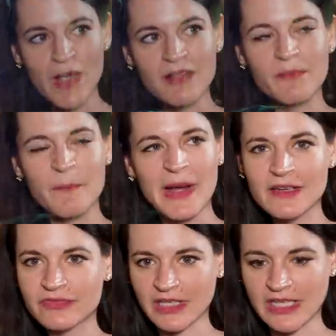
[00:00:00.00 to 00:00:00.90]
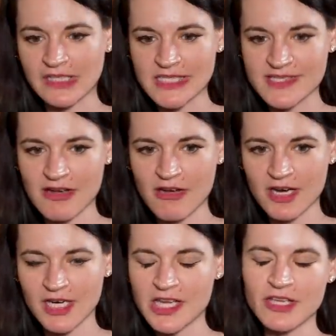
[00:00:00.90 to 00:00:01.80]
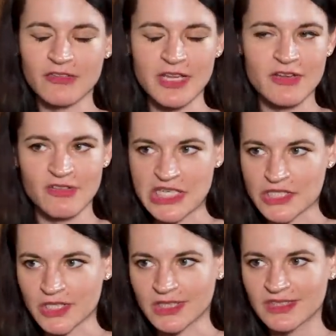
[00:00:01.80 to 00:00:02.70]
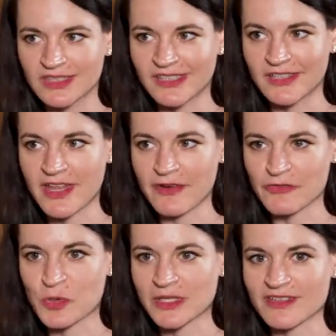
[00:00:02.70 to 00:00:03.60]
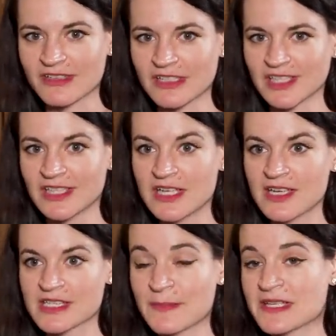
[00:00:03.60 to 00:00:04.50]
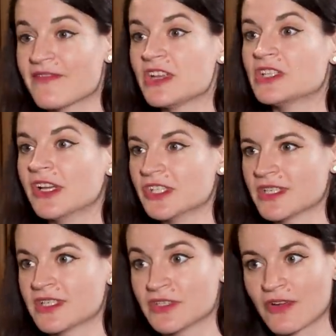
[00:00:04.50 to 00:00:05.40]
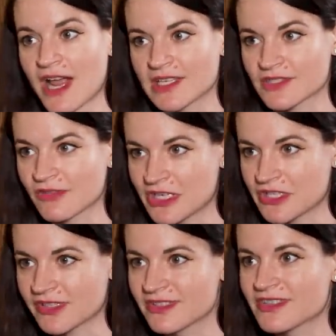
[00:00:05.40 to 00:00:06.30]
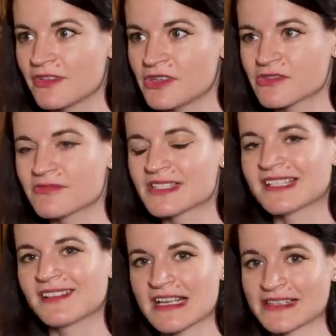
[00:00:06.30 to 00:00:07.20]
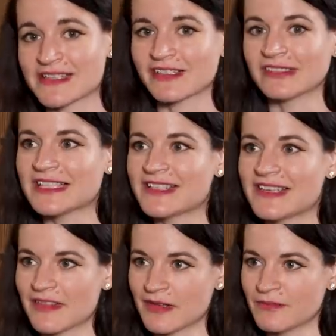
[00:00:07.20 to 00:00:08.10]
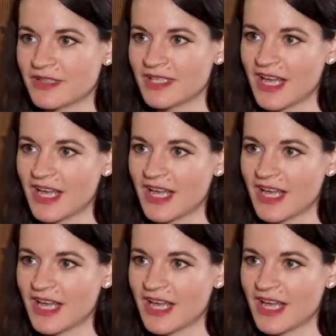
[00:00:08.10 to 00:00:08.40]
Well, mind flayers are a unique creature that, of course, are specific Dungeons and Dragons creatures, so you don't necessarily see them